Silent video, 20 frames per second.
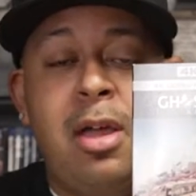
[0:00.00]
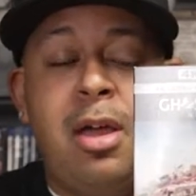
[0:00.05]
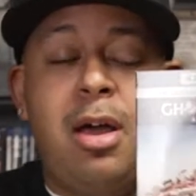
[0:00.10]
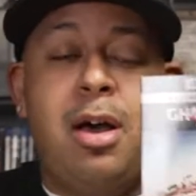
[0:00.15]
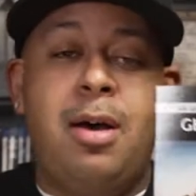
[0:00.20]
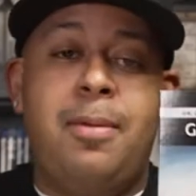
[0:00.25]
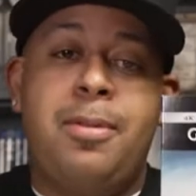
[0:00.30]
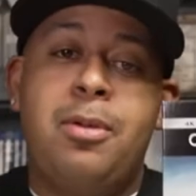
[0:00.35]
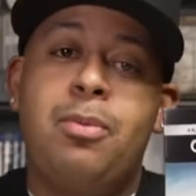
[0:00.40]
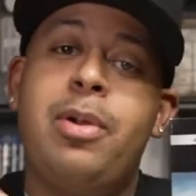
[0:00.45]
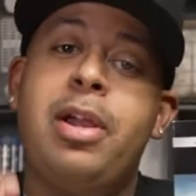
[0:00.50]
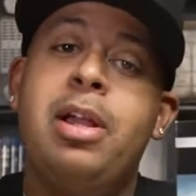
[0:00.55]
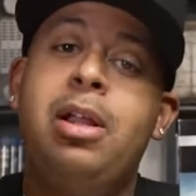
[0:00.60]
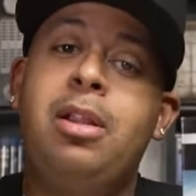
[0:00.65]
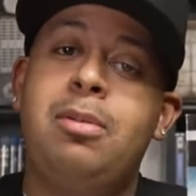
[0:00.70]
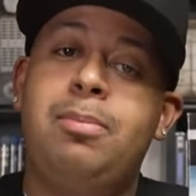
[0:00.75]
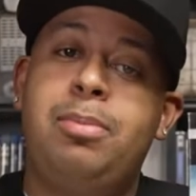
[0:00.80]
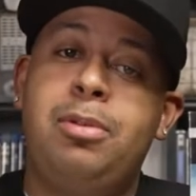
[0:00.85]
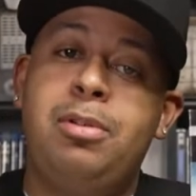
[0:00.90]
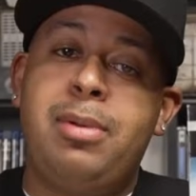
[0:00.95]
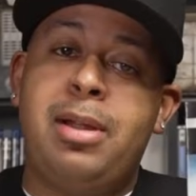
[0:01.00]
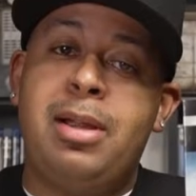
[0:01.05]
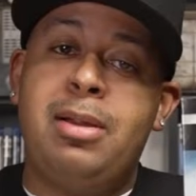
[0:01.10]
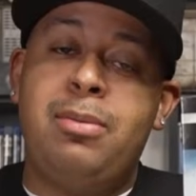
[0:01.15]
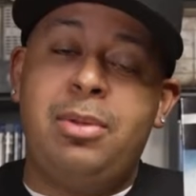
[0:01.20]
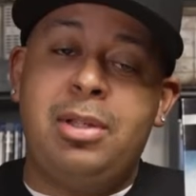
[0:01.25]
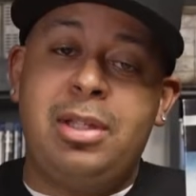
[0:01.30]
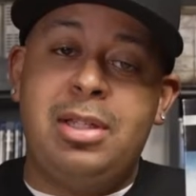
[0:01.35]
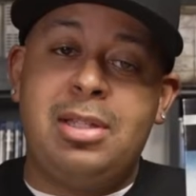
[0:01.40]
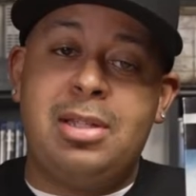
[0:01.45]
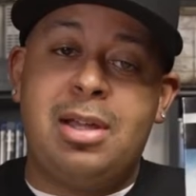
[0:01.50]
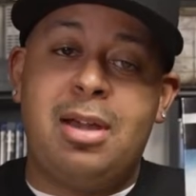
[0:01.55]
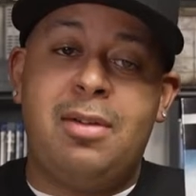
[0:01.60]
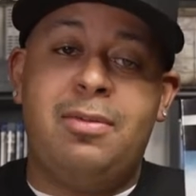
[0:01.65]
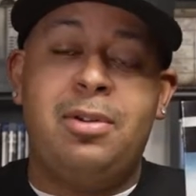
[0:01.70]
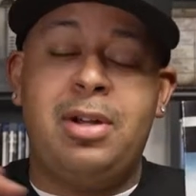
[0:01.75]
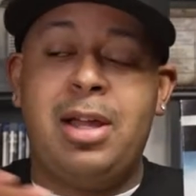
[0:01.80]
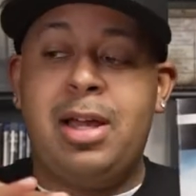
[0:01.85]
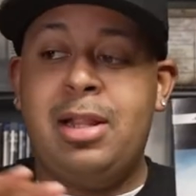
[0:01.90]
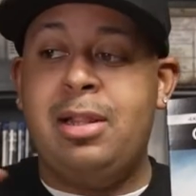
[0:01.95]
The regular Blu-ray release
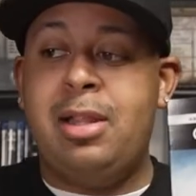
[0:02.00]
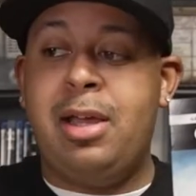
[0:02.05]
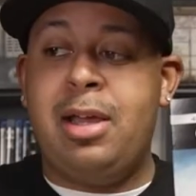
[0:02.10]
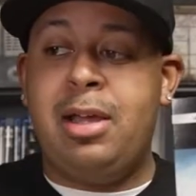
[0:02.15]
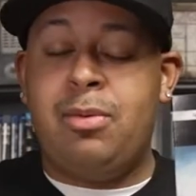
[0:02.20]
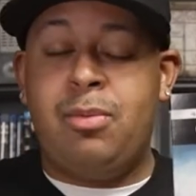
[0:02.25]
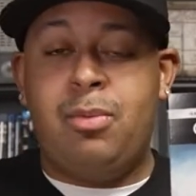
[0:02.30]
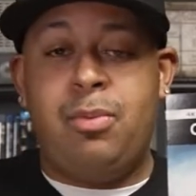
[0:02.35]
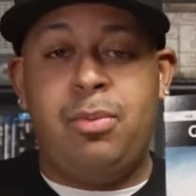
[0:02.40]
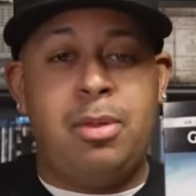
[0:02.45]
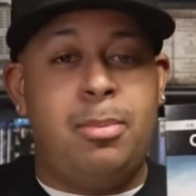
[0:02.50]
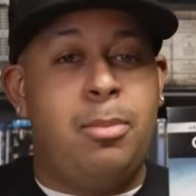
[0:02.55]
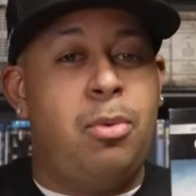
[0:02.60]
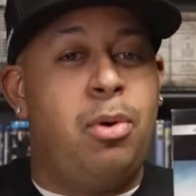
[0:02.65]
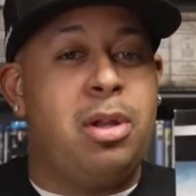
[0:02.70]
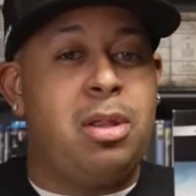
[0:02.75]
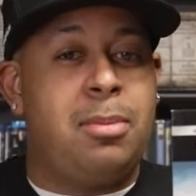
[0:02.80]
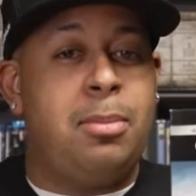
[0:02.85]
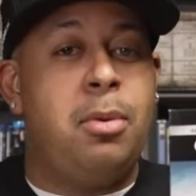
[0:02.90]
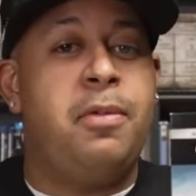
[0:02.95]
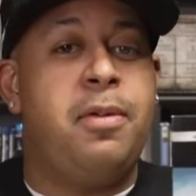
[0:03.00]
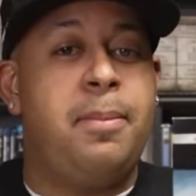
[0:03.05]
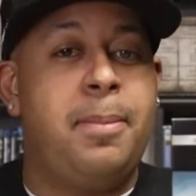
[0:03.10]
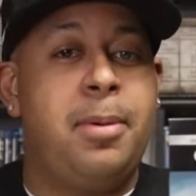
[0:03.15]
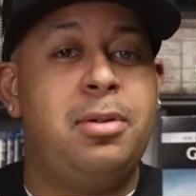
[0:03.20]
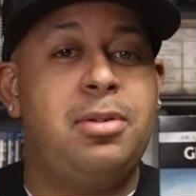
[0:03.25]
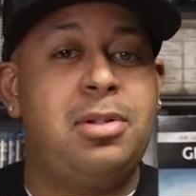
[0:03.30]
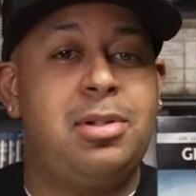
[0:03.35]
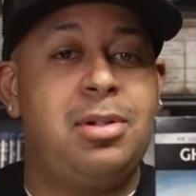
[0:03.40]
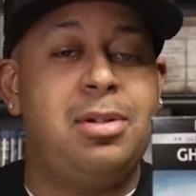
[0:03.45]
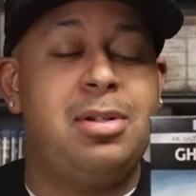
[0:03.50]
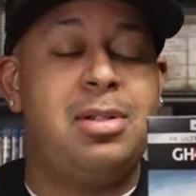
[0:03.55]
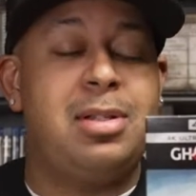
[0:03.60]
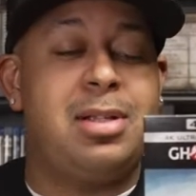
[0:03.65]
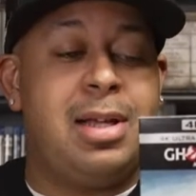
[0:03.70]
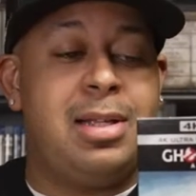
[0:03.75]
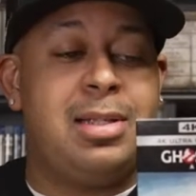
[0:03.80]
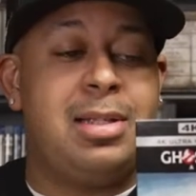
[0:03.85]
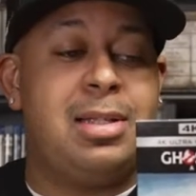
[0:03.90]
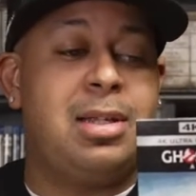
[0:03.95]
cover had like one of the movie posters
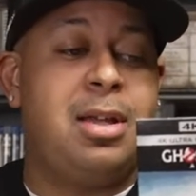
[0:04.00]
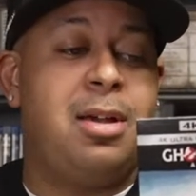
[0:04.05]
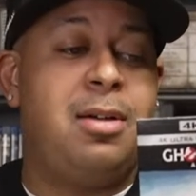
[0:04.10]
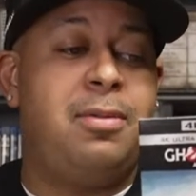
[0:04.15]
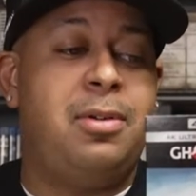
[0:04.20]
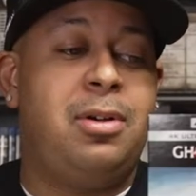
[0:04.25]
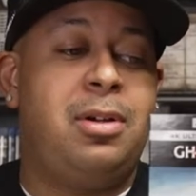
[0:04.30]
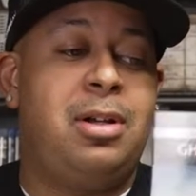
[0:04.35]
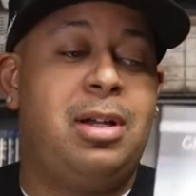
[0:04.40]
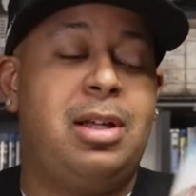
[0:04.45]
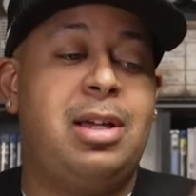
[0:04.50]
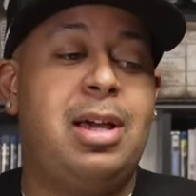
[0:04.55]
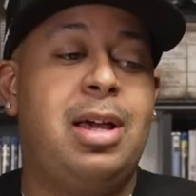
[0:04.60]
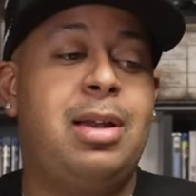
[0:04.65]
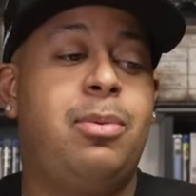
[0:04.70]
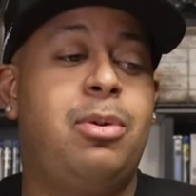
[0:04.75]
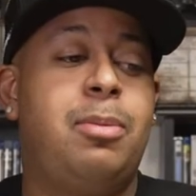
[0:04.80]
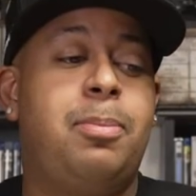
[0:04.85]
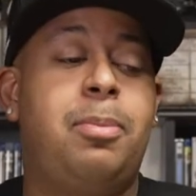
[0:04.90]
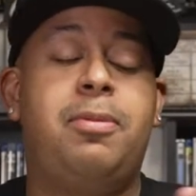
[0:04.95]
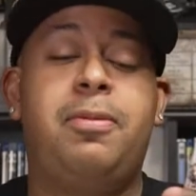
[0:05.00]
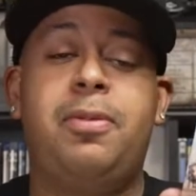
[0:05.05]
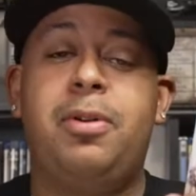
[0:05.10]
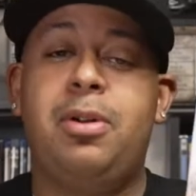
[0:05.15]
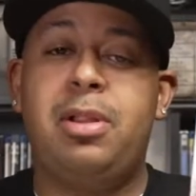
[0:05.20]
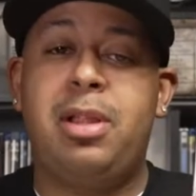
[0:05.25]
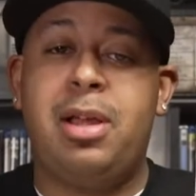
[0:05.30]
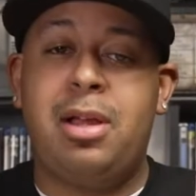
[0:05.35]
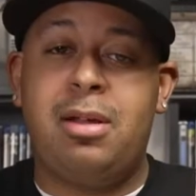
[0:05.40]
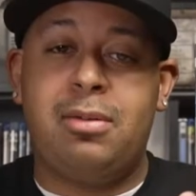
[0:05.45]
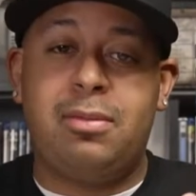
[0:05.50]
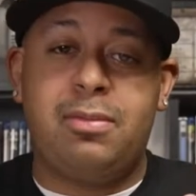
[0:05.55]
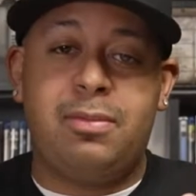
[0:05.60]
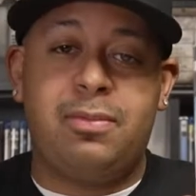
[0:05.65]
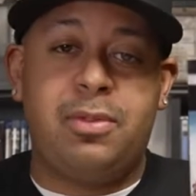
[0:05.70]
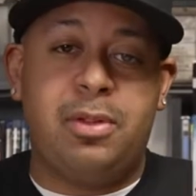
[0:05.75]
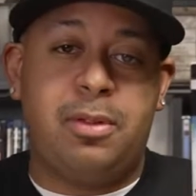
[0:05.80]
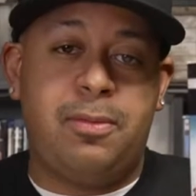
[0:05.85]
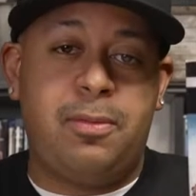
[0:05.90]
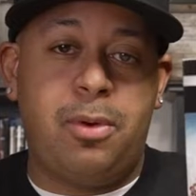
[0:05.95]
as its cover, and I kind of would have preferred that
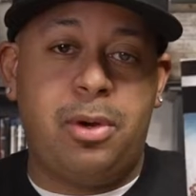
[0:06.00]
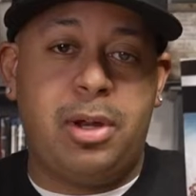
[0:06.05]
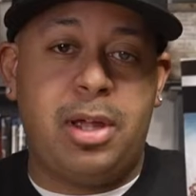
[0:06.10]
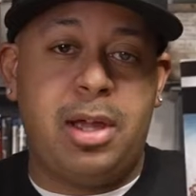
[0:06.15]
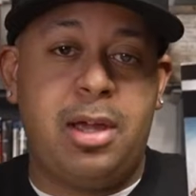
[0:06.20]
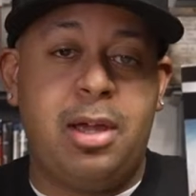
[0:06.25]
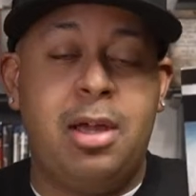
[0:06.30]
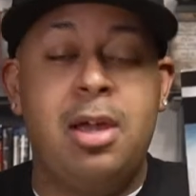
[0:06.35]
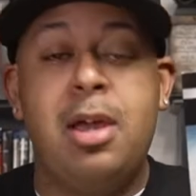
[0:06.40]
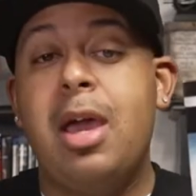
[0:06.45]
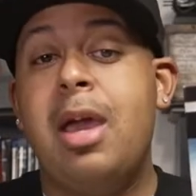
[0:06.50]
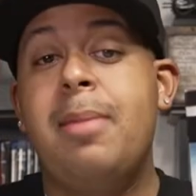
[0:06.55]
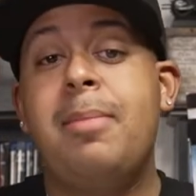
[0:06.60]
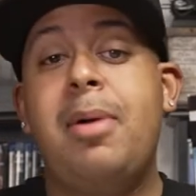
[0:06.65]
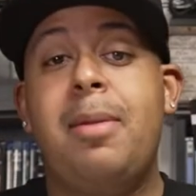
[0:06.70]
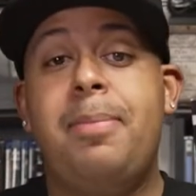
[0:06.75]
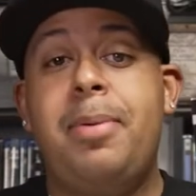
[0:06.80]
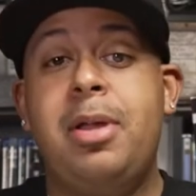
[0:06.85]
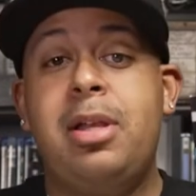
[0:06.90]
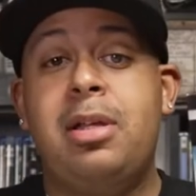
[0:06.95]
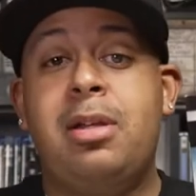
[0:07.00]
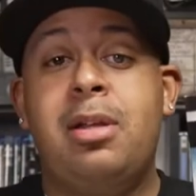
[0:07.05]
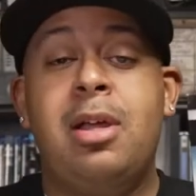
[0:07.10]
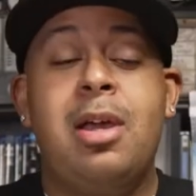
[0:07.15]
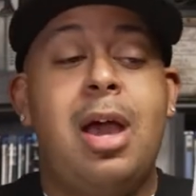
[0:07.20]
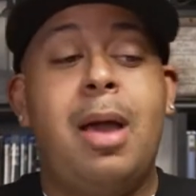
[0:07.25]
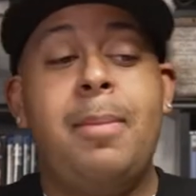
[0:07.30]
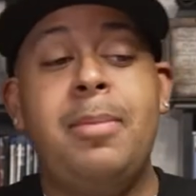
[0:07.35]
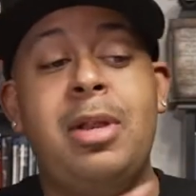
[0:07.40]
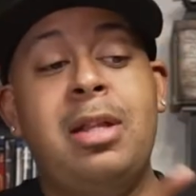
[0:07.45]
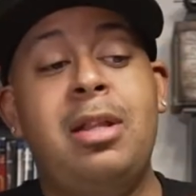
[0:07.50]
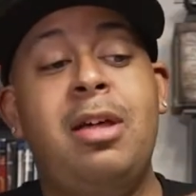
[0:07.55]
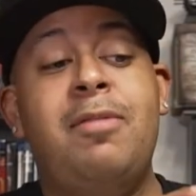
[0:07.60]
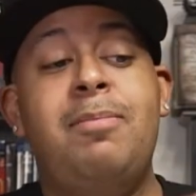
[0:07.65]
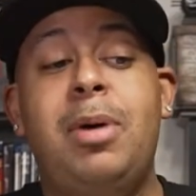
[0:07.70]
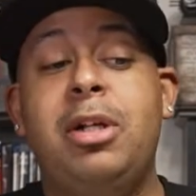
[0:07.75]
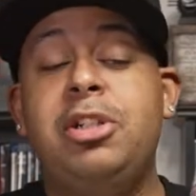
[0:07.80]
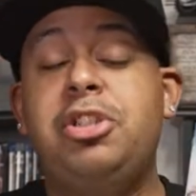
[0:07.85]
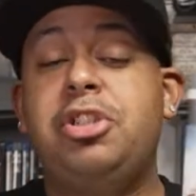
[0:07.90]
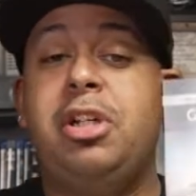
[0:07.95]
for the 4K, in my opinion. I mean, I love
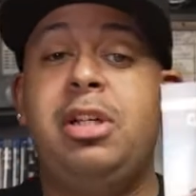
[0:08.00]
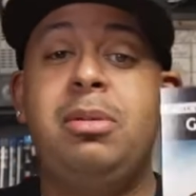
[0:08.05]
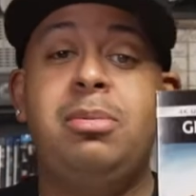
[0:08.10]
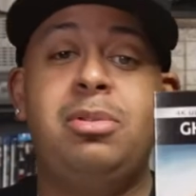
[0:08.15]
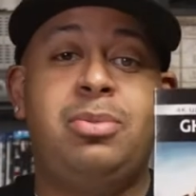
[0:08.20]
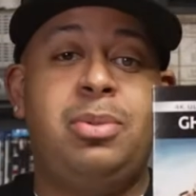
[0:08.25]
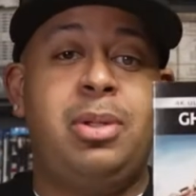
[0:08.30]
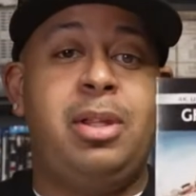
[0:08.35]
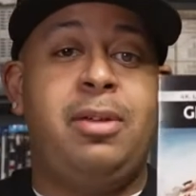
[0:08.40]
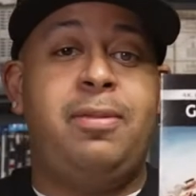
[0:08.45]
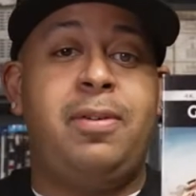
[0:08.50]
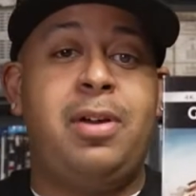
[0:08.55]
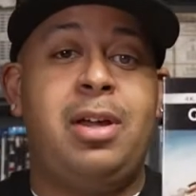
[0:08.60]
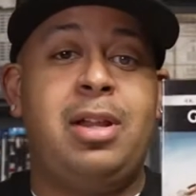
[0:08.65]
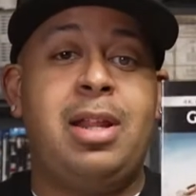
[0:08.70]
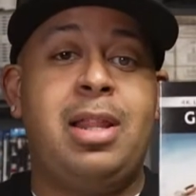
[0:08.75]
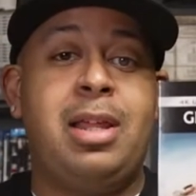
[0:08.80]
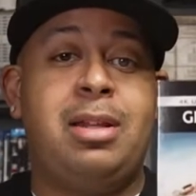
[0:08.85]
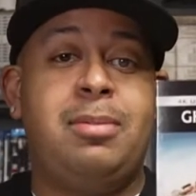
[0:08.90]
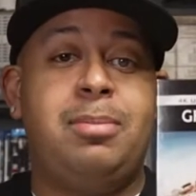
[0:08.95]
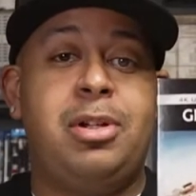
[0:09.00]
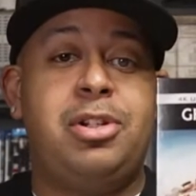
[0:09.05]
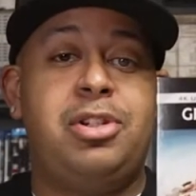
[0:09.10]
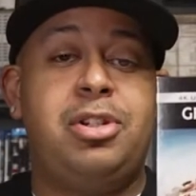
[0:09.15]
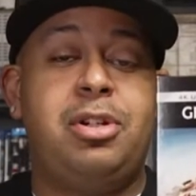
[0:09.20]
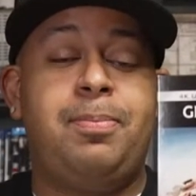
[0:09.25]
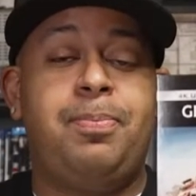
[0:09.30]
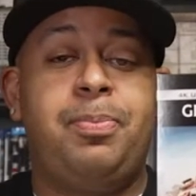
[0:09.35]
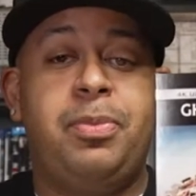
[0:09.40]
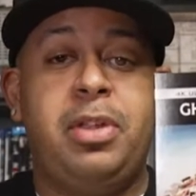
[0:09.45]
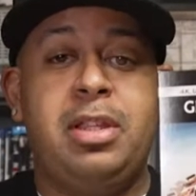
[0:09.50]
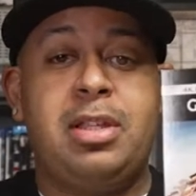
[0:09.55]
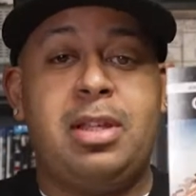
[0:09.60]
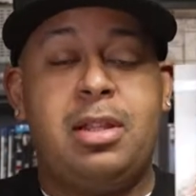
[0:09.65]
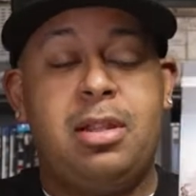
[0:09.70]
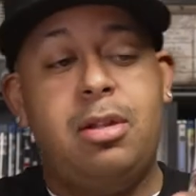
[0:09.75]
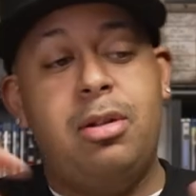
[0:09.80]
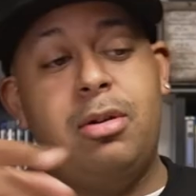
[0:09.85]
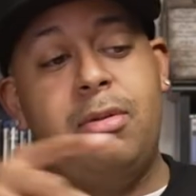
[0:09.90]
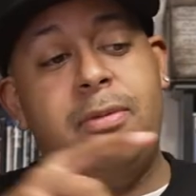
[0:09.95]
Muncher. He was really fun. I like Muncher. He's like
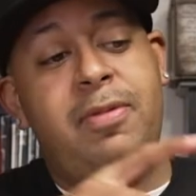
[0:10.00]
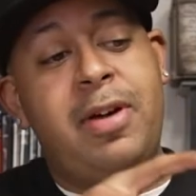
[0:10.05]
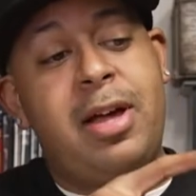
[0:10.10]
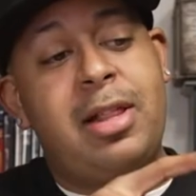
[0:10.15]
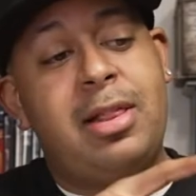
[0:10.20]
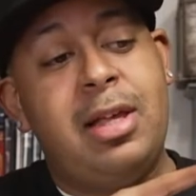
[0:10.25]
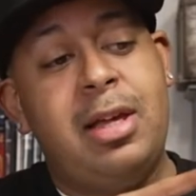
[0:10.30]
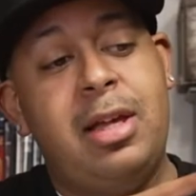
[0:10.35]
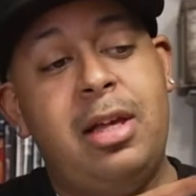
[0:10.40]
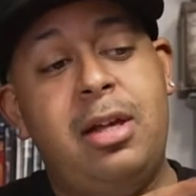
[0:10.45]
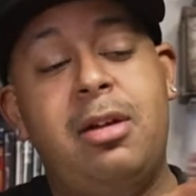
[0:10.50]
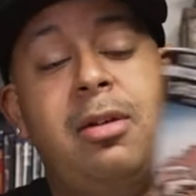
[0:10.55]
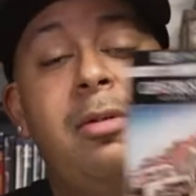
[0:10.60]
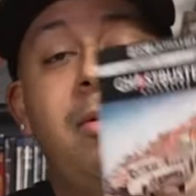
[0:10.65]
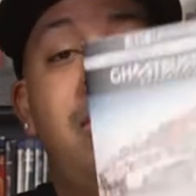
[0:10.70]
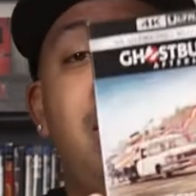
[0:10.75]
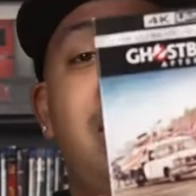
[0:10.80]
the little fat thing here.